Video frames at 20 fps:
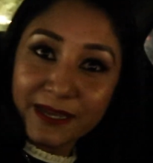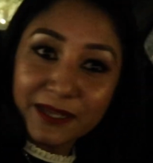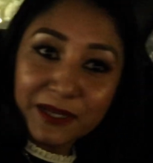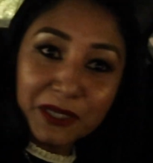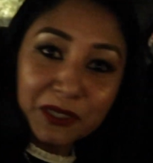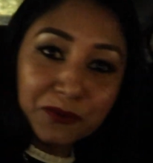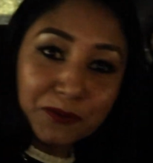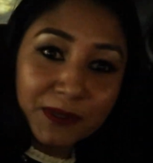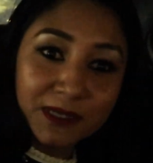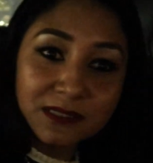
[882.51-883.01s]

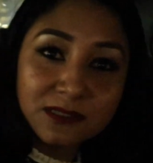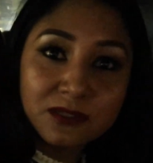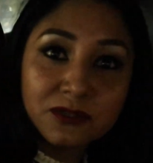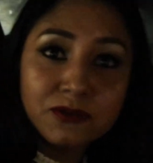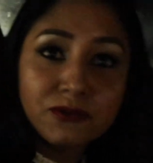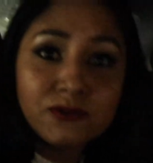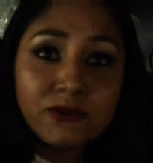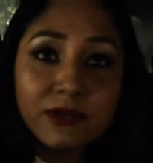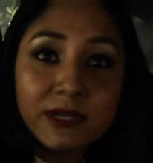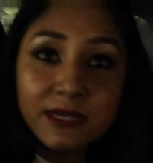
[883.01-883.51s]
and it was
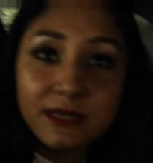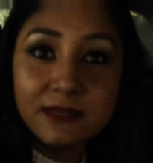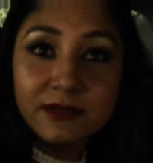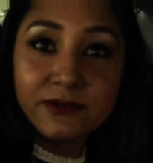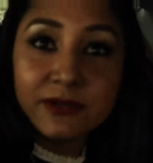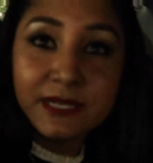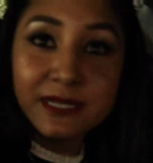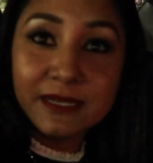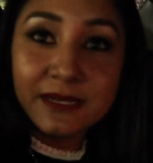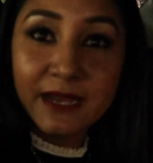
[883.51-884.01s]

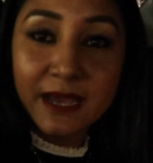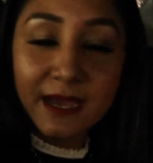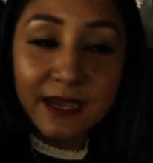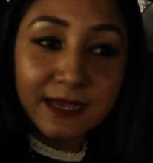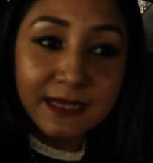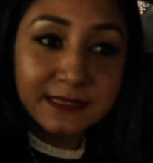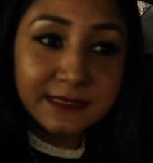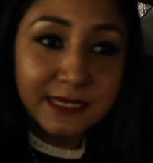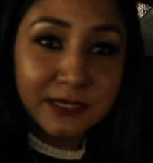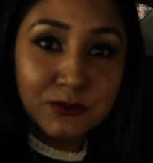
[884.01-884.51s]
really
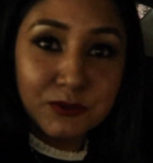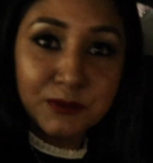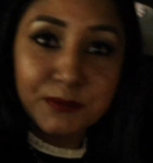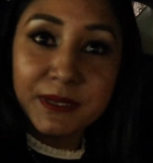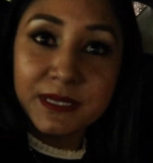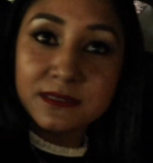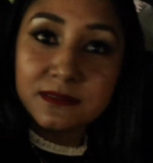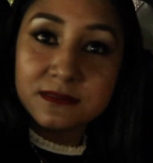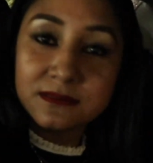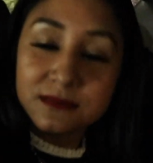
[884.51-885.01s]
nice, and we
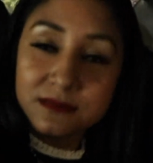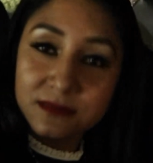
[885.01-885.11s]
met